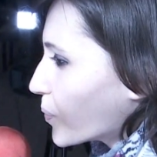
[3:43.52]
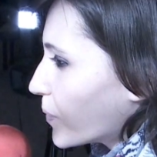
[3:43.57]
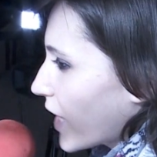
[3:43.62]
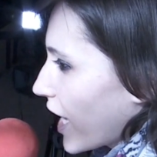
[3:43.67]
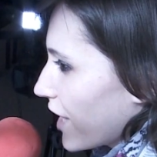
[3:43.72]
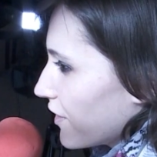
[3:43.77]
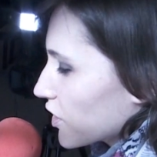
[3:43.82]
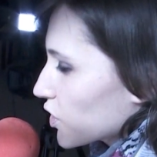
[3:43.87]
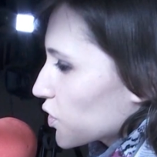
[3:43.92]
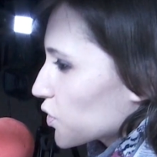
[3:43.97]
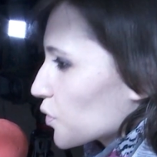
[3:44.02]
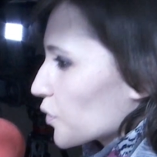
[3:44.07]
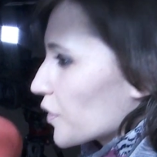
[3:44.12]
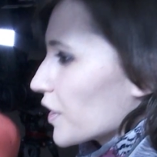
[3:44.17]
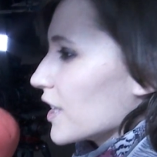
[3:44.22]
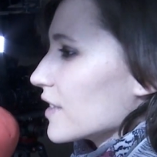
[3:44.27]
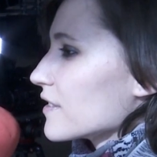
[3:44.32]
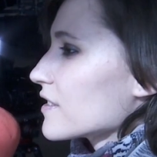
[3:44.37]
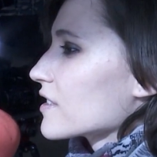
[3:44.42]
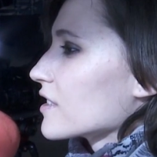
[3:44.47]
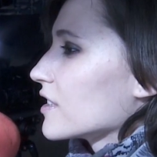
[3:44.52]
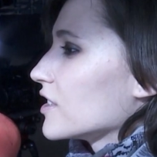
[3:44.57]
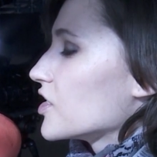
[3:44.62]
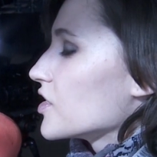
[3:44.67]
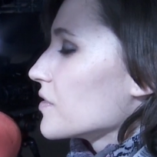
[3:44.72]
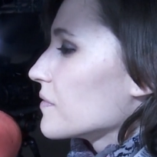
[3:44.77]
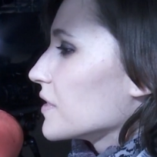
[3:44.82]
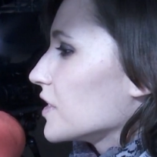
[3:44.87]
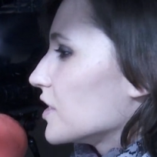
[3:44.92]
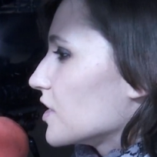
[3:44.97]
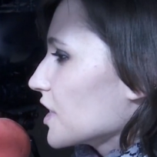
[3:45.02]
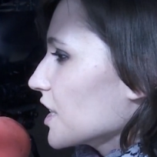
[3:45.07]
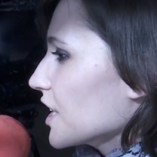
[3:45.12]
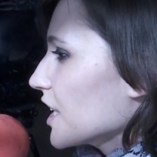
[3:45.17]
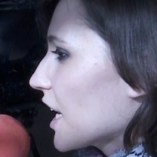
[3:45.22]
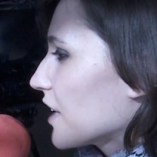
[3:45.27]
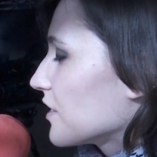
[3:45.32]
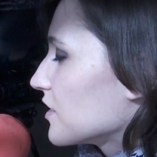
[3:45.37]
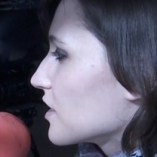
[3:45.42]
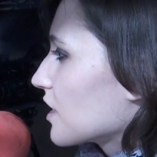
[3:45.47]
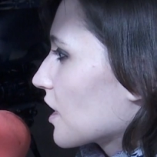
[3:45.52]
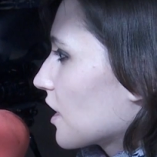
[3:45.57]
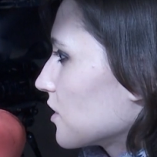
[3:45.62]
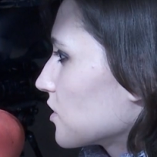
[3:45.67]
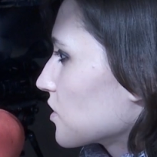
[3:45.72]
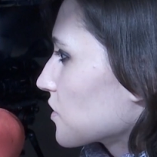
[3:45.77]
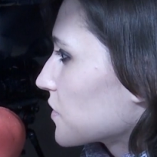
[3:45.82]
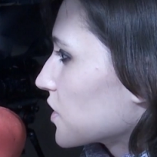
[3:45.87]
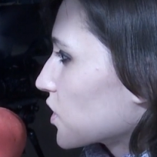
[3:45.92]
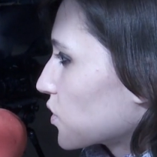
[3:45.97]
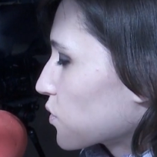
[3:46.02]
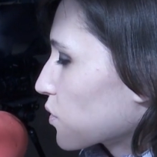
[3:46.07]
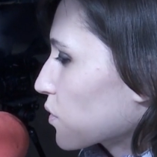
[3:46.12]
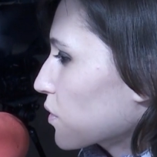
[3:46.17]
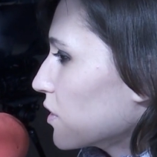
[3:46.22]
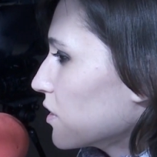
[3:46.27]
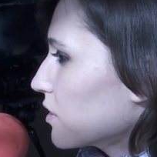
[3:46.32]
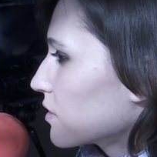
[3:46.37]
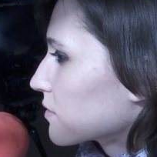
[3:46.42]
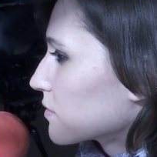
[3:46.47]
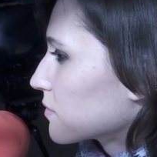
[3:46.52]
planning to release a DVD at the end of the tour?